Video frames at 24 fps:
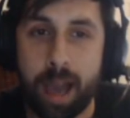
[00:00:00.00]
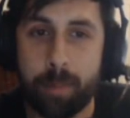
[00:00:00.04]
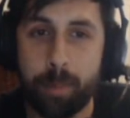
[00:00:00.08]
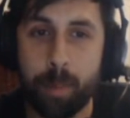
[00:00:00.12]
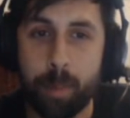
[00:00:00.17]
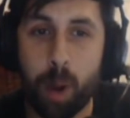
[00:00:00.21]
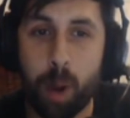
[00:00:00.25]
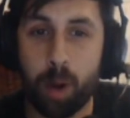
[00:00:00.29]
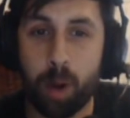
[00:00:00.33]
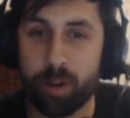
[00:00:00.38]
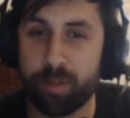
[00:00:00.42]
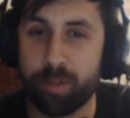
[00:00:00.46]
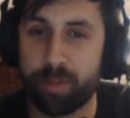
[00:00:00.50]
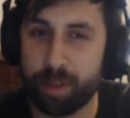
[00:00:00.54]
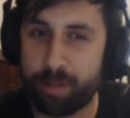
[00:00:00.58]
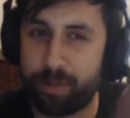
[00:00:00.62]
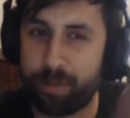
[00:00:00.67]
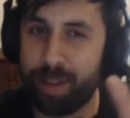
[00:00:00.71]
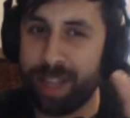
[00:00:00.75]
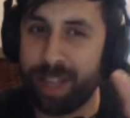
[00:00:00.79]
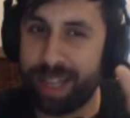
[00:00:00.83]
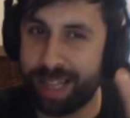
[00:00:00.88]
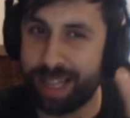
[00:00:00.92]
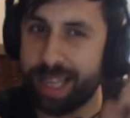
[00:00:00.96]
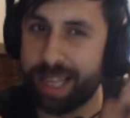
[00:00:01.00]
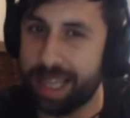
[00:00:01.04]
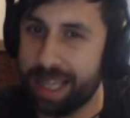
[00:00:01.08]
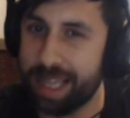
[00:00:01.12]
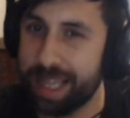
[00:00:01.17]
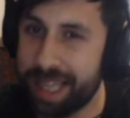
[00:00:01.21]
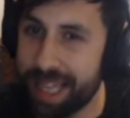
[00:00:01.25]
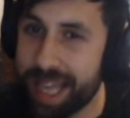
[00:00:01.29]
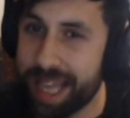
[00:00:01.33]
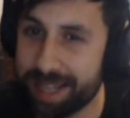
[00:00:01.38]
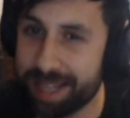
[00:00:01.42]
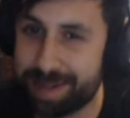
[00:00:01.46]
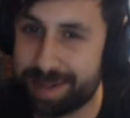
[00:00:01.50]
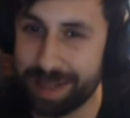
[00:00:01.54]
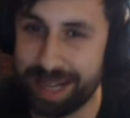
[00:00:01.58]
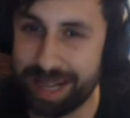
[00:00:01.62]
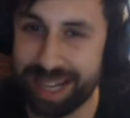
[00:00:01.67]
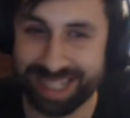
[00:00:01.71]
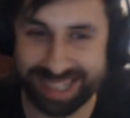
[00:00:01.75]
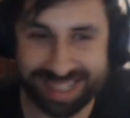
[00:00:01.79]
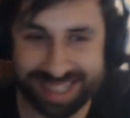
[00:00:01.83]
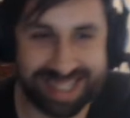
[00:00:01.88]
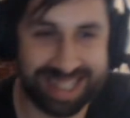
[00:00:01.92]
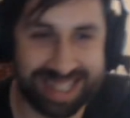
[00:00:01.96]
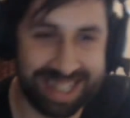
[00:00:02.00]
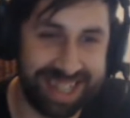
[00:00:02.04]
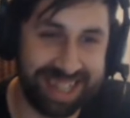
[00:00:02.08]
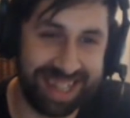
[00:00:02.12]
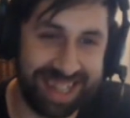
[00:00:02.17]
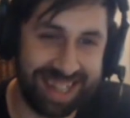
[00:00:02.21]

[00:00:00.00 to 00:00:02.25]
more of a fiddler. That's what I'd say.